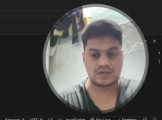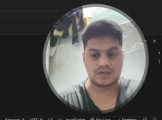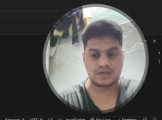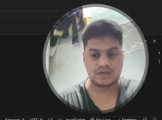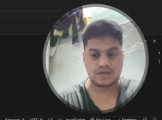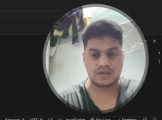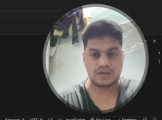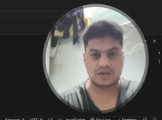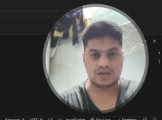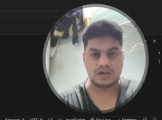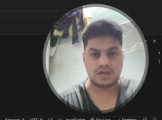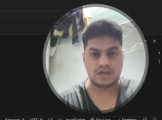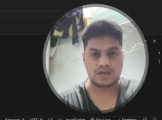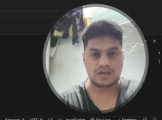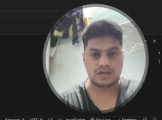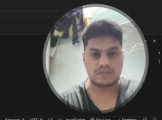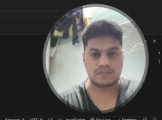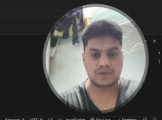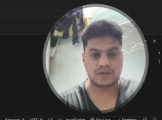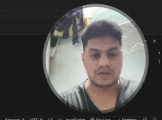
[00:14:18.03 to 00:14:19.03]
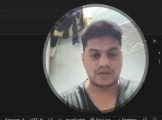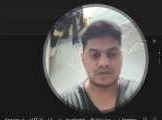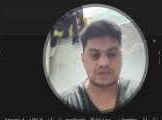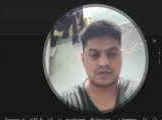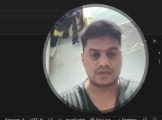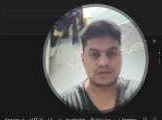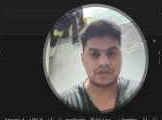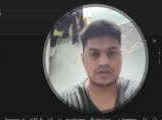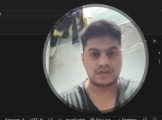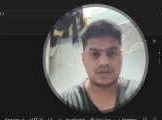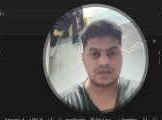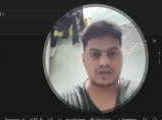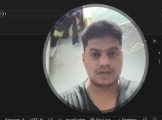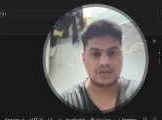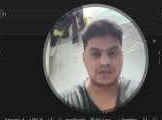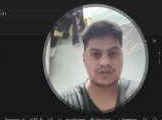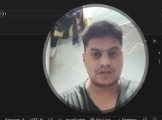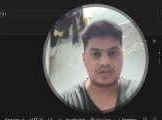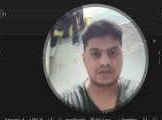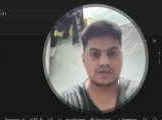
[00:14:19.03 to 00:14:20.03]
Okay, I need to pass it
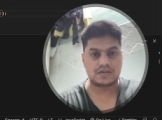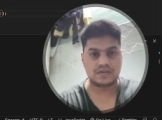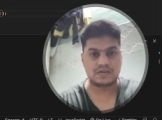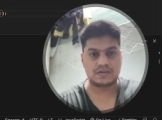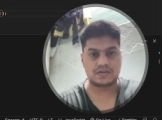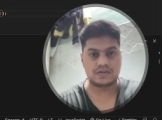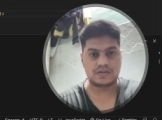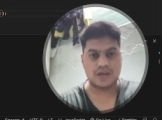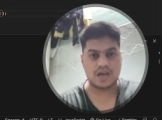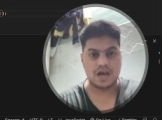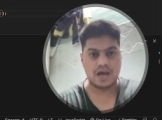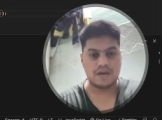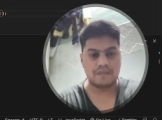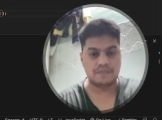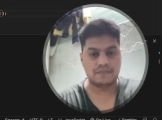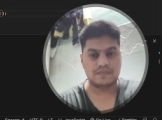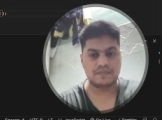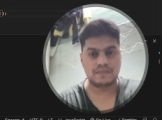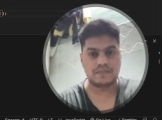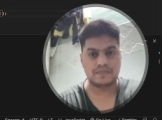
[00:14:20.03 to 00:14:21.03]
sam